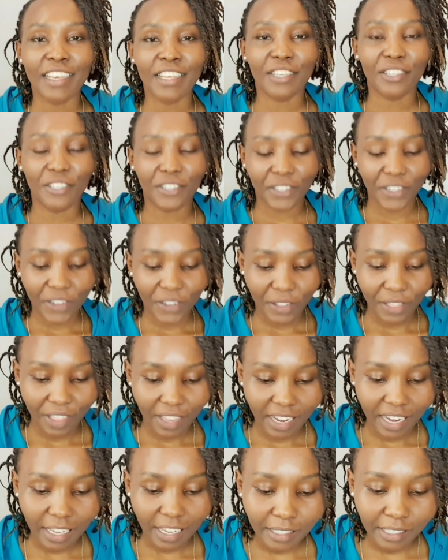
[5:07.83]
So the
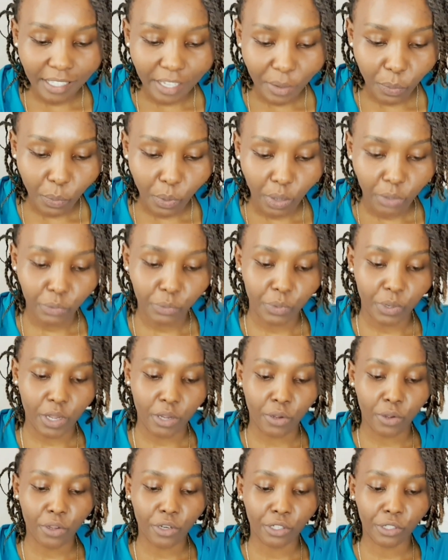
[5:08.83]
next thing that we
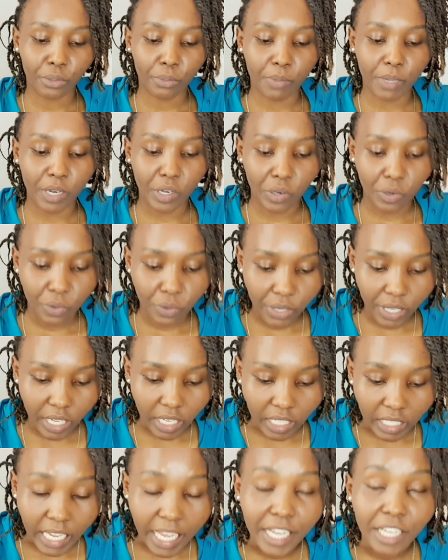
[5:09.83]
are going to be
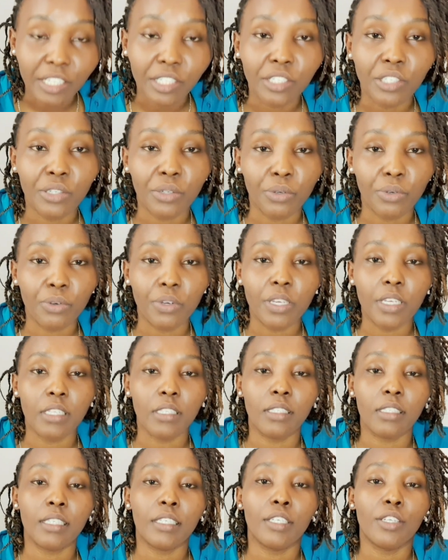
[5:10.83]
looking into
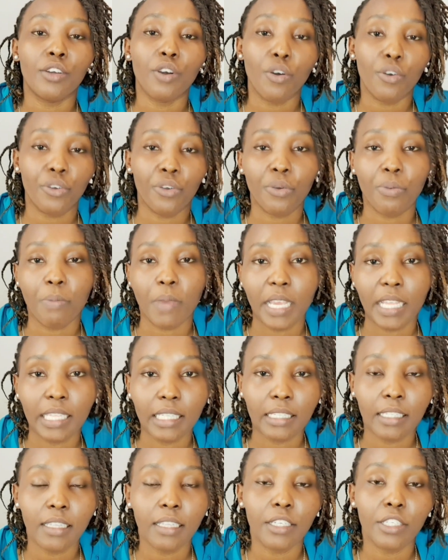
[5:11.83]
is the documents